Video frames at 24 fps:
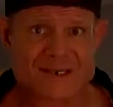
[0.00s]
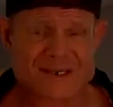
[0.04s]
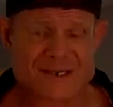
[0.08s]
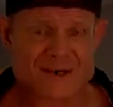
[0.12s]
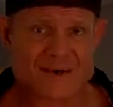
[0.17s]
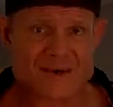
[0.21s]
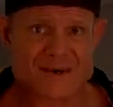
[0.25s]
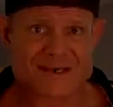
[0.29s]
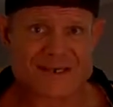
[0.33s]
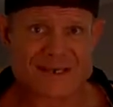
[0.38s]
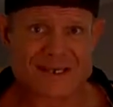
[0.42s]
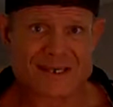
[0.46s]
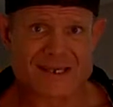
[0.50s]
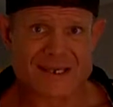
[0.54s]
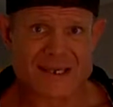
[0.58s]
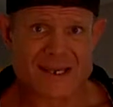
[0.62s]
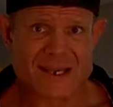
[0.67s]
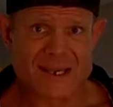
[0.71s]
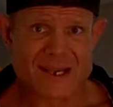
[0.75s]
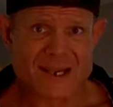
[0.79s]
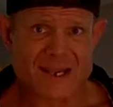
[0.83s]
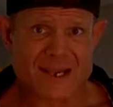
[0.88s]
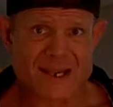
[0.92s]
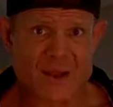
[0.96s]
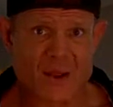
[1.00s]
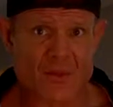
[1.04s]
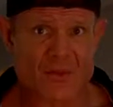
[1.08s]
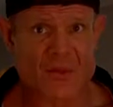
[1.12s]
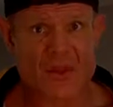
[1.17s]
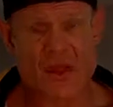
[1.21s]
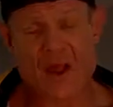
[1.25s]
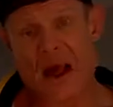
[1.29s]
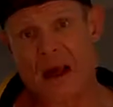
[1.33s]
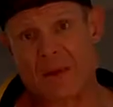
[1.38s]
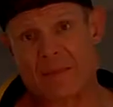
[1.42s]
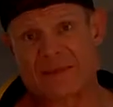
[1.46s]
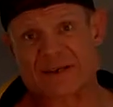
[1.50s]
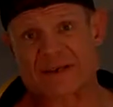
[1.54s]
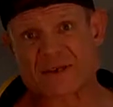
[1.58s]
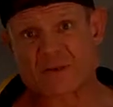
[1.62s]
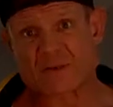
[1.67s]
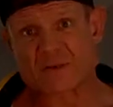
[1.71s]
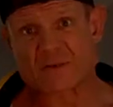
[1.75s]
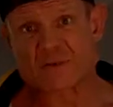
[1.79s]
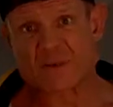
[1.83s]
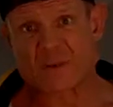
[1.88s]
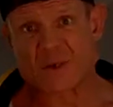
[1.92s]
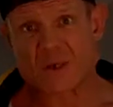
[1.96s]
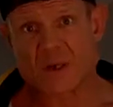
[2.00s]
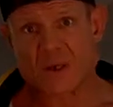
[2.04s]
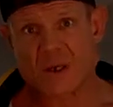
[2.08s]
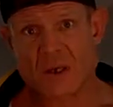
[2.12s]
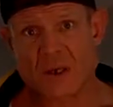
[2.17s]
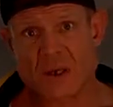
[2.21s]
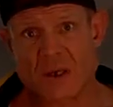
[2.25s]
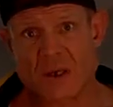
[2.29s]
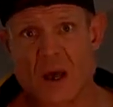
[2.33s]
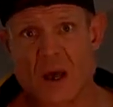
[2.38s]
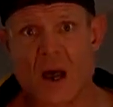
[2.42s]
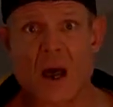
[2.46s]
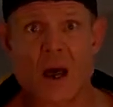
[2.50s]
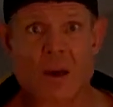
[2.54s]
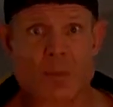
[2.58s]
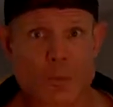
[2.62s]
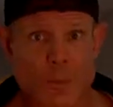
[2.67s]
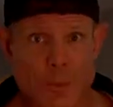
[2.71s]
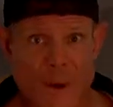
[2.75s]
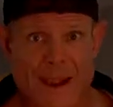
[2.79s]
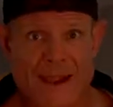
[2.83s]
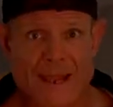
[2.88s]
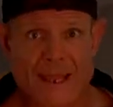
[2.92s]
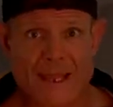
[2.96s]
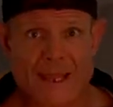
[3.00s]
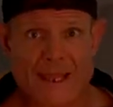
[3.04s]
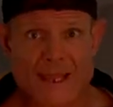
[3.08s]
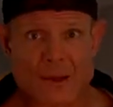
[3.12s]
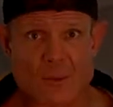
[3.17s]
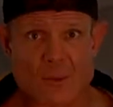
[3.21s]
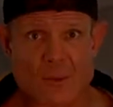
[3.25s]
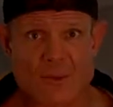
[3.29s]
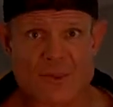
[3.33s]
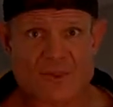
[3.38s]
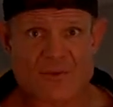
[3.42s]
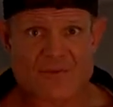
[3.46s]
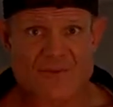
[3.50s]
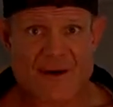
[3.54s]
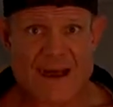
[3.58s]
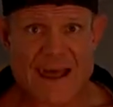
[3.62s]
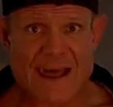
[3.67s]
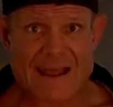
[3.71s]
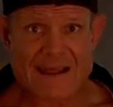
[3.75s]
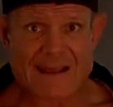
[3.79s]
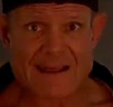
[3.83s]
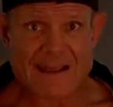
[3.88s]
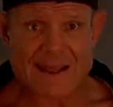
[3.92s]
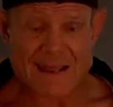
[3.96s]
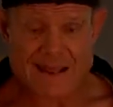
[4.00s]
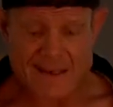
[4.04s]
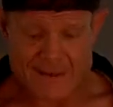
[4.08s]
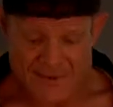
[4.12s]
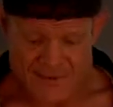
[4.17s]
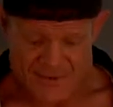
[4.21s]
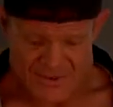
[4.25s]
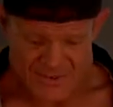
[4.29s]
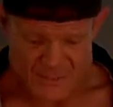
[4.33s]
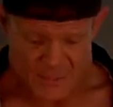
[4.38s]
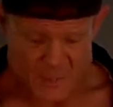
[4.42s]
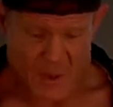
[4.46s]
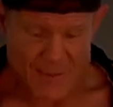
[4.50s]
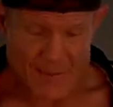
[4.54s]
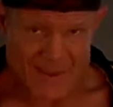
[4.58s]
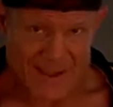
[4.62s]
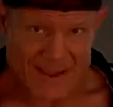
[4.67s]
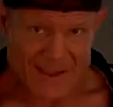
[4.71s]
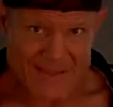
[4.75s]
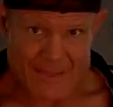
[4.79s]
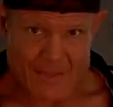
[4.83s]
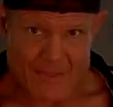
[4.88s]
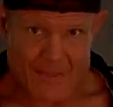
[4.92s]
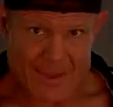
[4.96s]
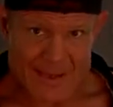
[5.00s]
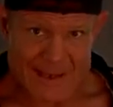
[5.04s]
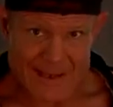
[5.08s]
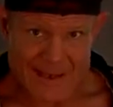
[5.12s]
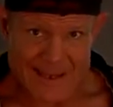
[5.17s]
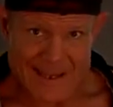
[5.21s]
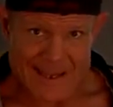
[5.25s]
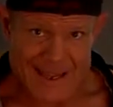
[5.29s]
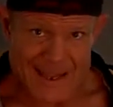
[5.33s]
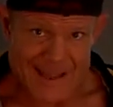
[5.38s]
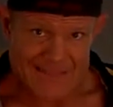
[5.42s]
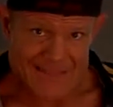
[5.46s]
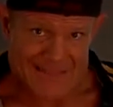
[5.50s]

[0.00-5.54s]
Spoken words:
Seriously. You know, the Kama Sutra, upgrading it with the violin, just rubbing on the belly.